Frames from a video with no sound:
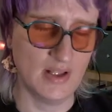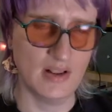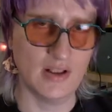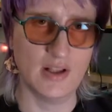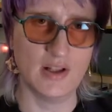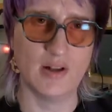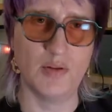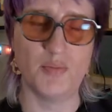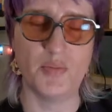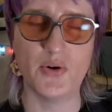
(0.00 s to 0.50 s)

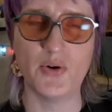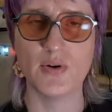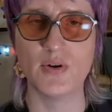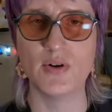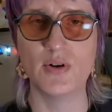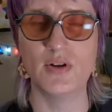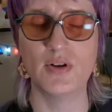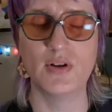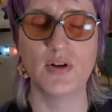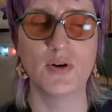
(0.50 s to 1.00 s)
little
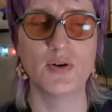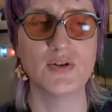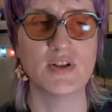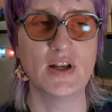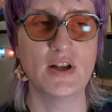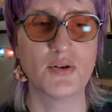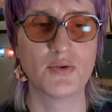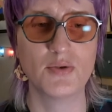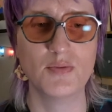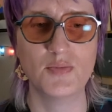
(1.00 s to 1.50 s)
portal
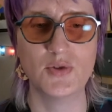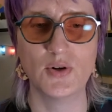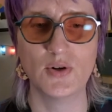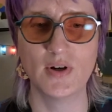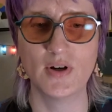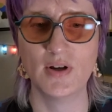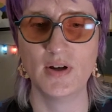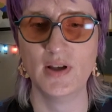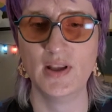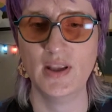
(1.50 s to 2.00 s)
hotel room
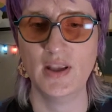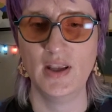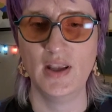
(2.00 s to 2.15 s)
door.